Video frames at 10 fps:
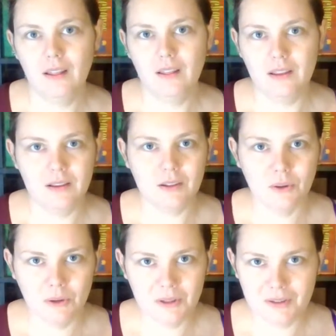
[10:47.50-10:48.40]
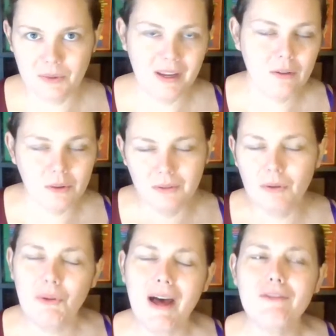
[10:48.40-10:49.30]
these goals,
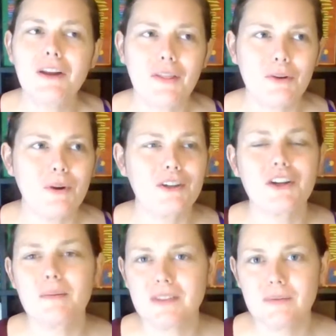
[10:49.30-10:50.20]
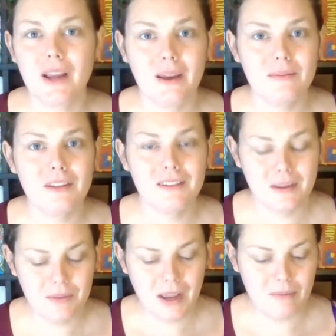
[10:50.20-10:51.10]
we'll have another workshop sometime
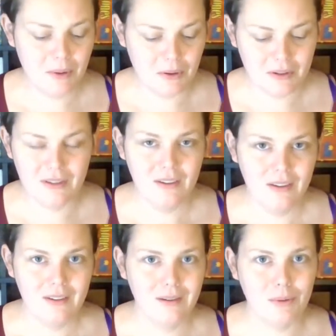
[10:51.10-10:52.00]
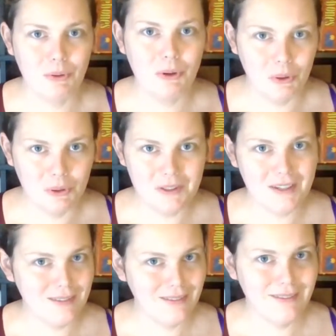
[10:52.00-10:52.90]
about goals
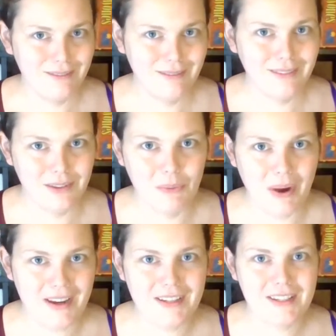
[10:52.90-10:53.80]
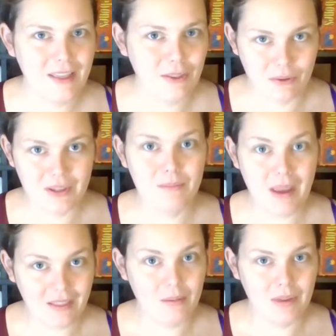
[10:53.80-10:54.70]
and the way to set those and
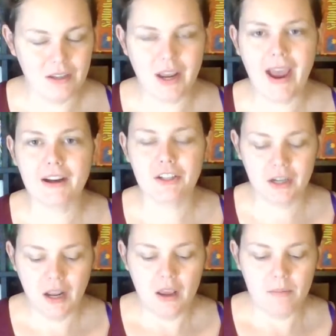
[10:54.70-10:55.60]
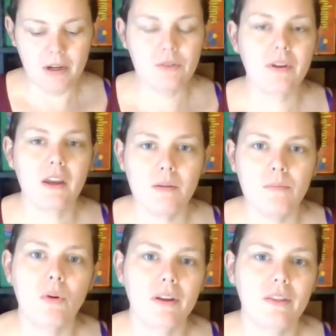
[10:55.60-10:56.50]
make them into action. But it's really
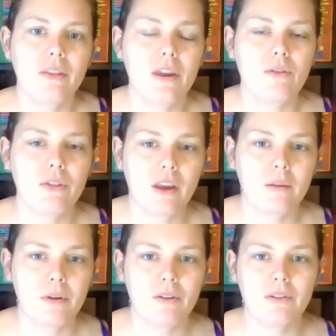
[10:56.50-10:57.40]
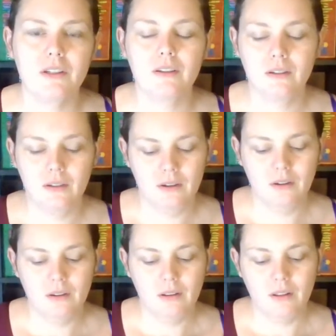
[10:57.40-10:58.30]
important that you think about
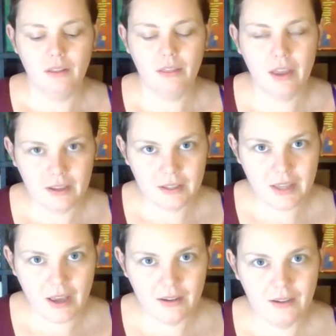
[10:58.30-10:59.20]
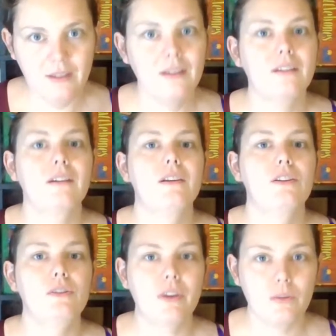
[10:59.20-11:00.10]
things that
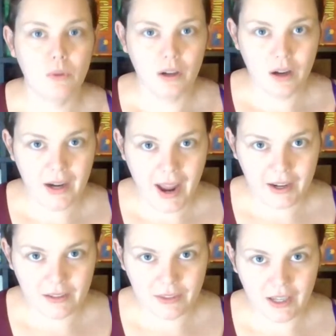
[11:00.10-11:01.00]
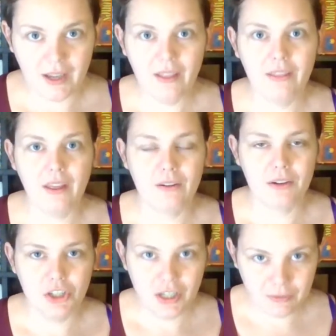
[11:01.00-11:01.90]
you can work on actively, that are
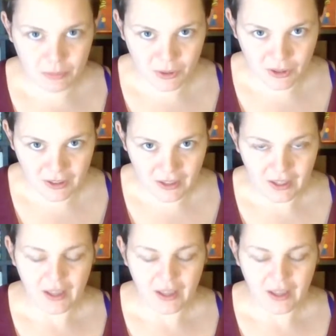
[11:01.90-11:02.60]
achievable,